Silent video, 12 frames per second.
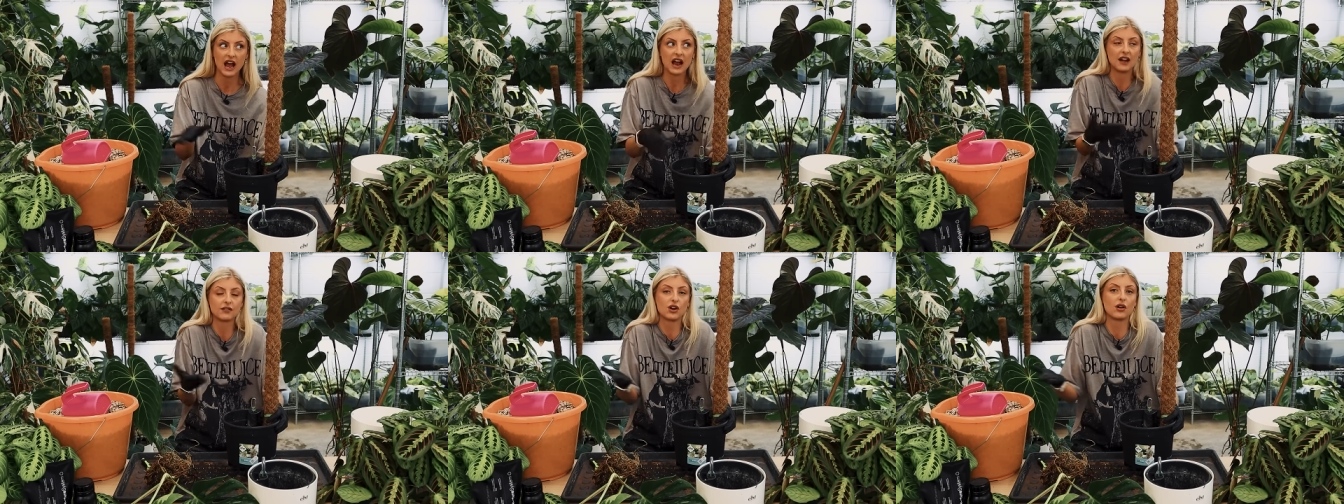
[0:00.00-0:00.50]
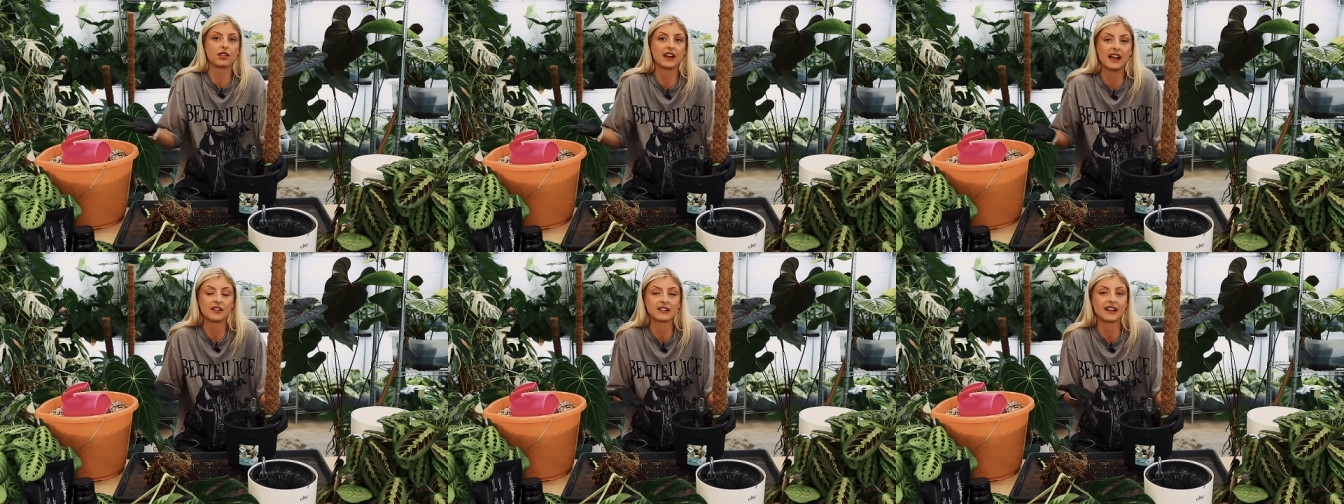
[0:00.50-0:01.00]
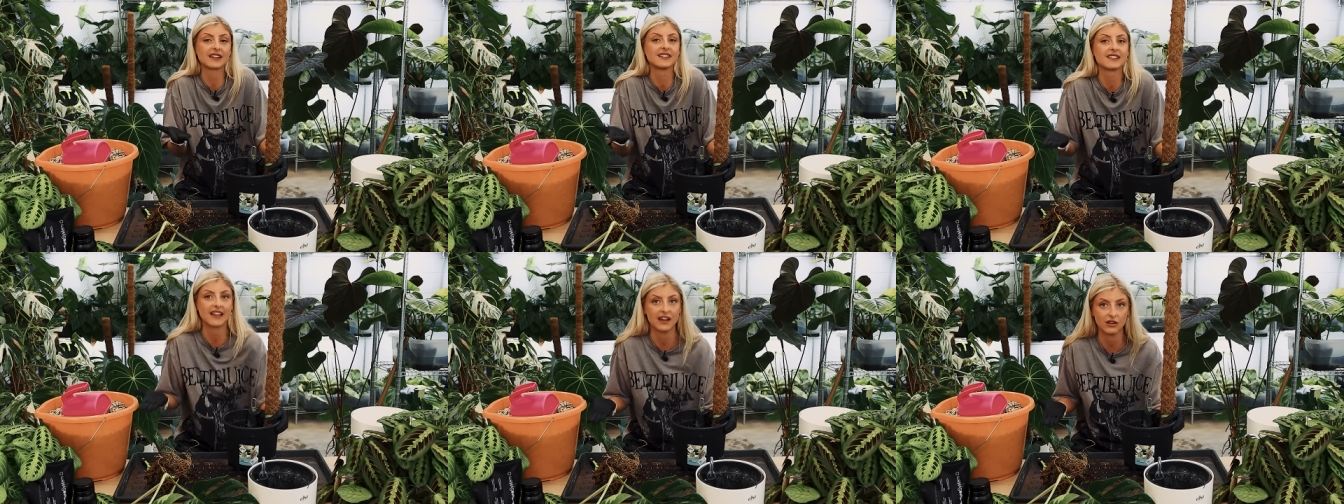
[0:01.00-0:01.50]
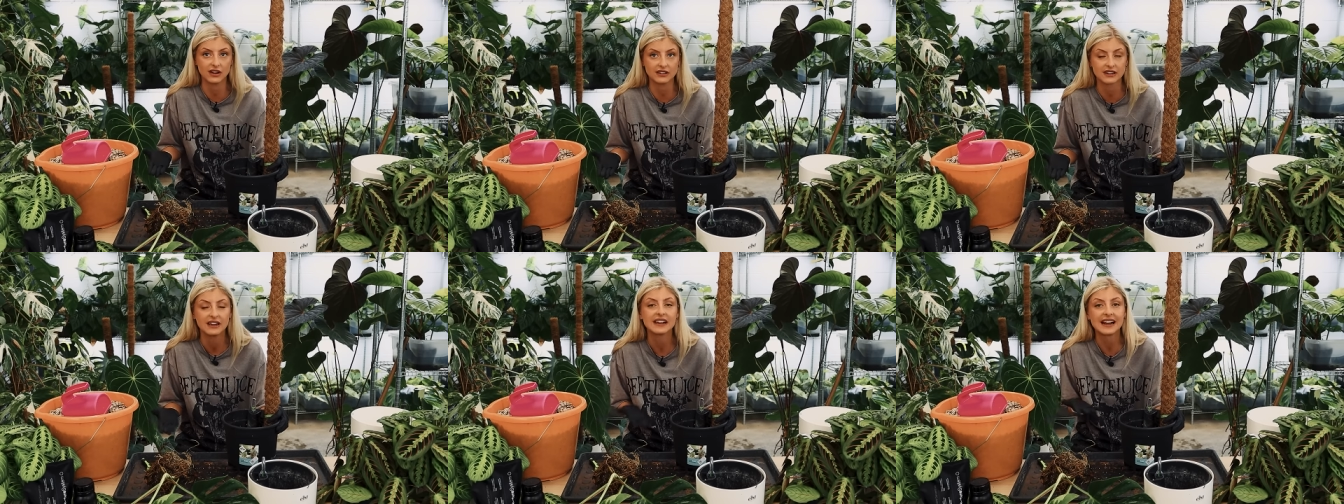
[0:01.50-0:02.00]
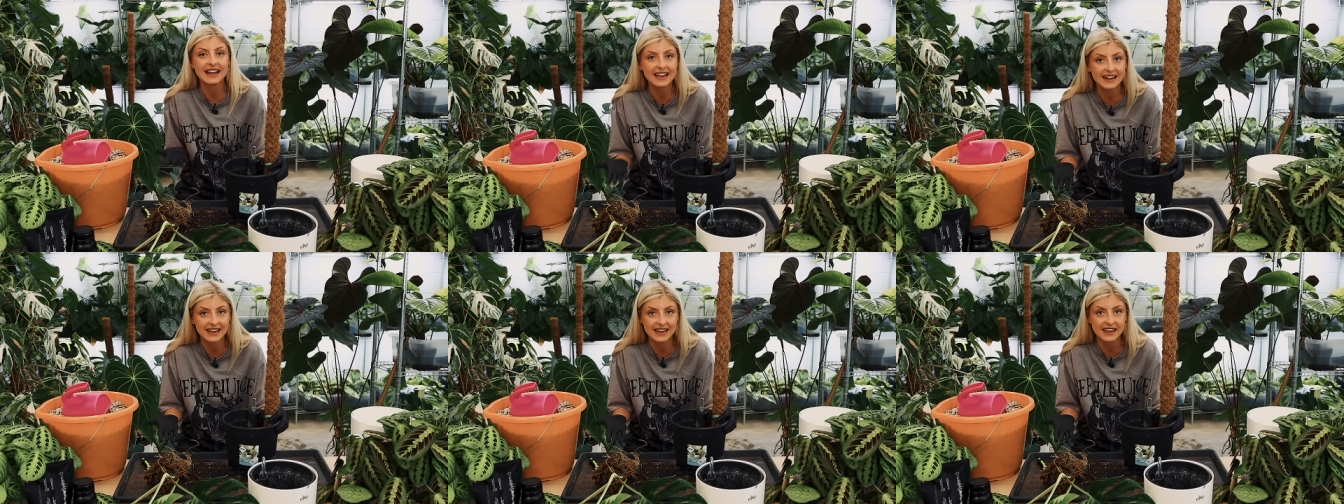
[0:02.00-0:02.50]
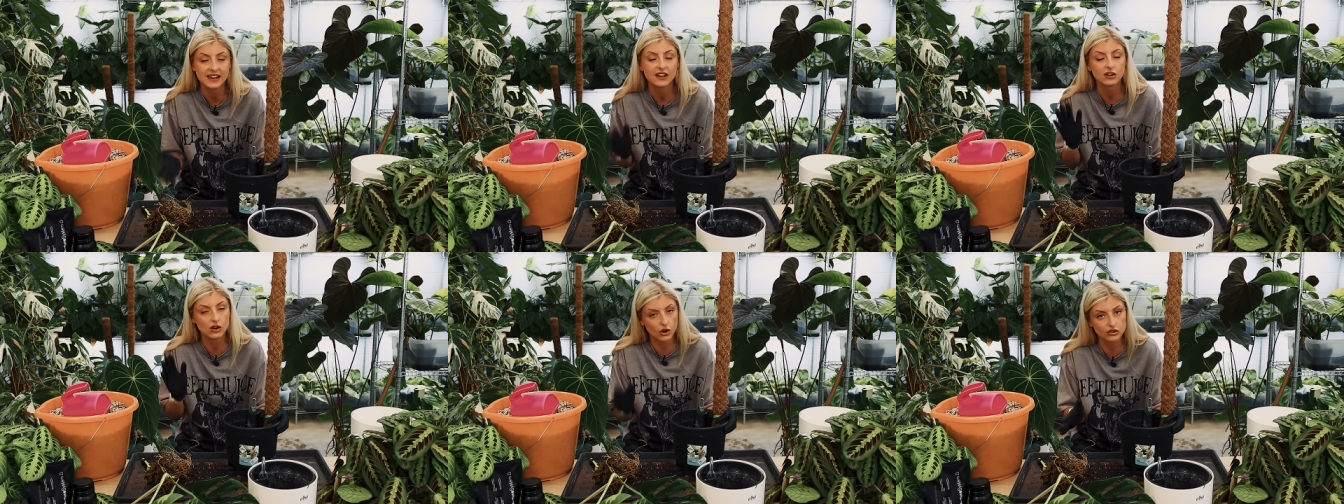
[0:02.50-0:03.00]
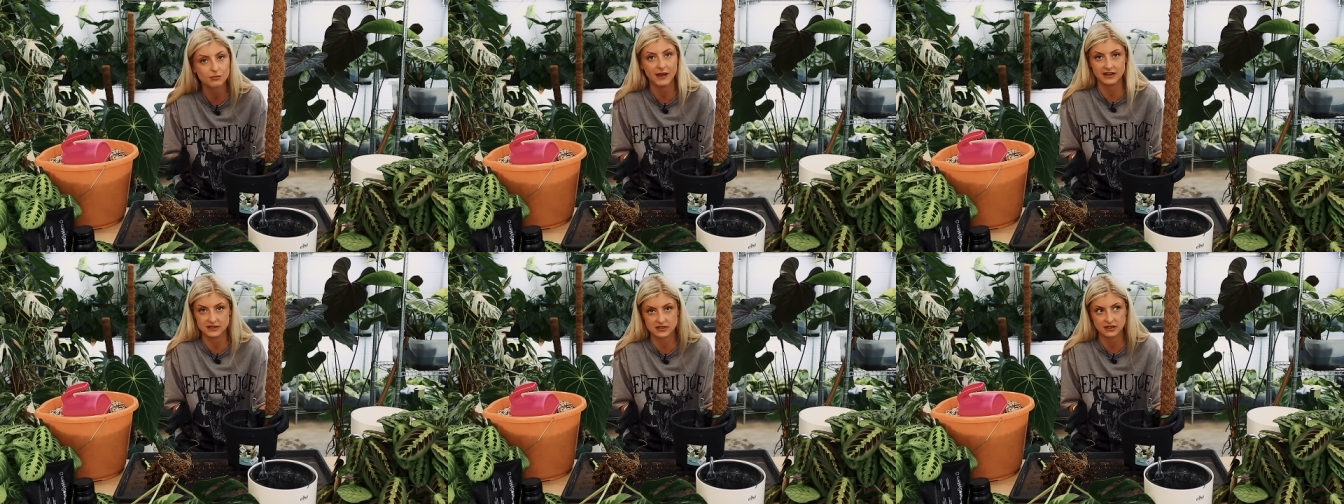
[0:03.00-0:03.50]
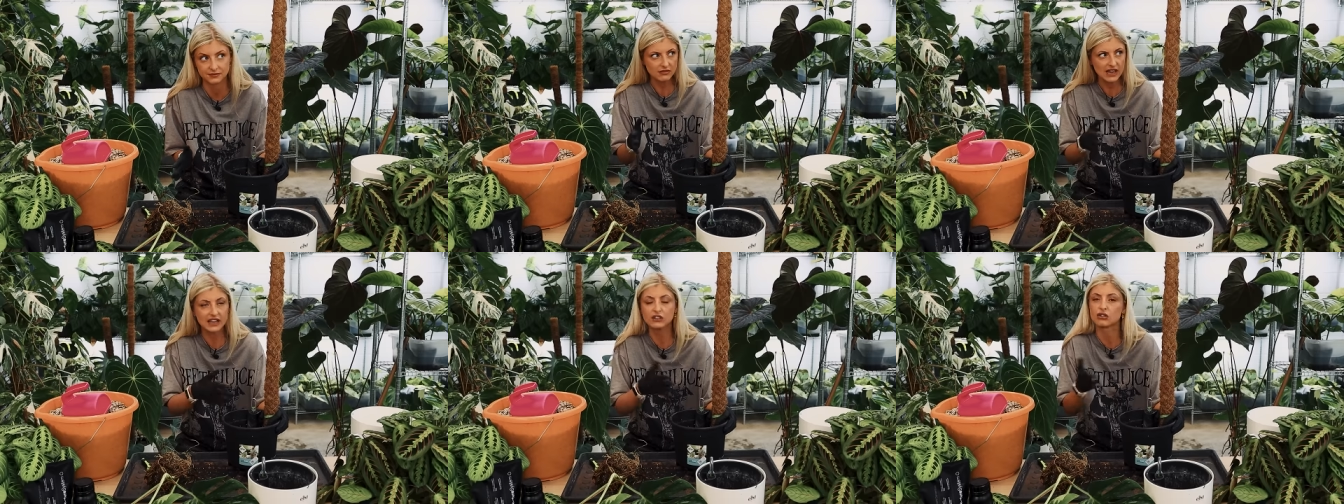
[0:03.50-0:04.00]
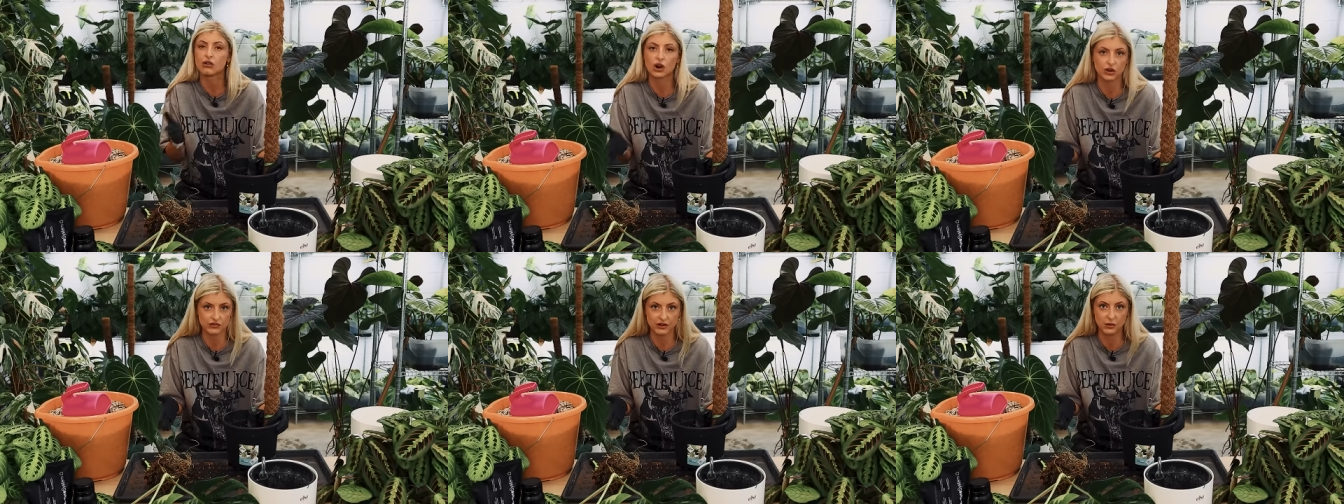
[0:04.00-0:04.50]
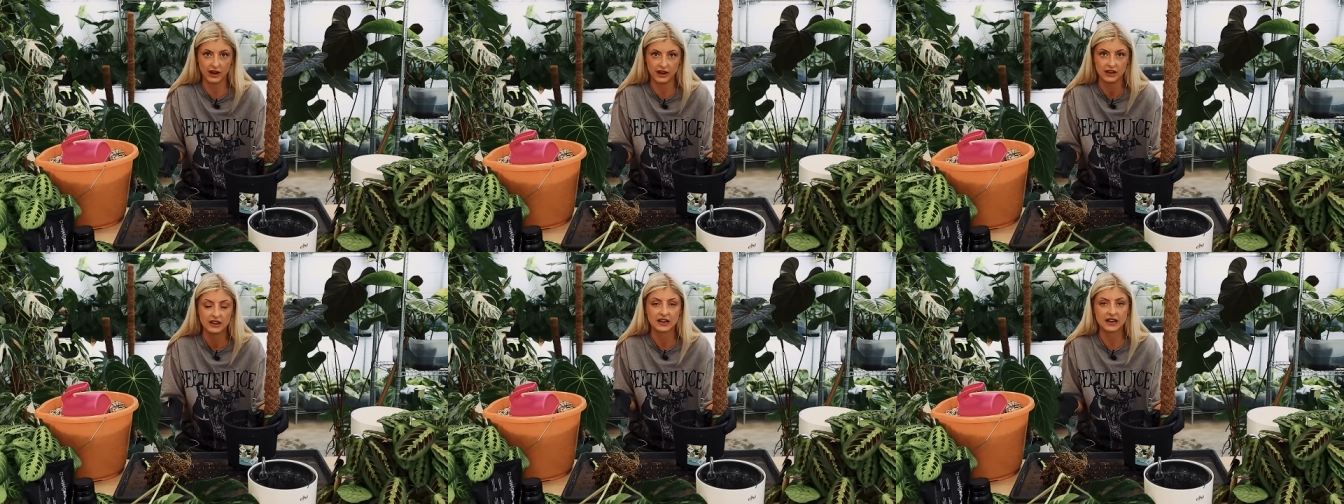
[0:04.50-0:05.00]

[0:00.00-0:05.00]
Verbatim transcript: i have nothing else i can say on it clearly not meant in a derogatory way.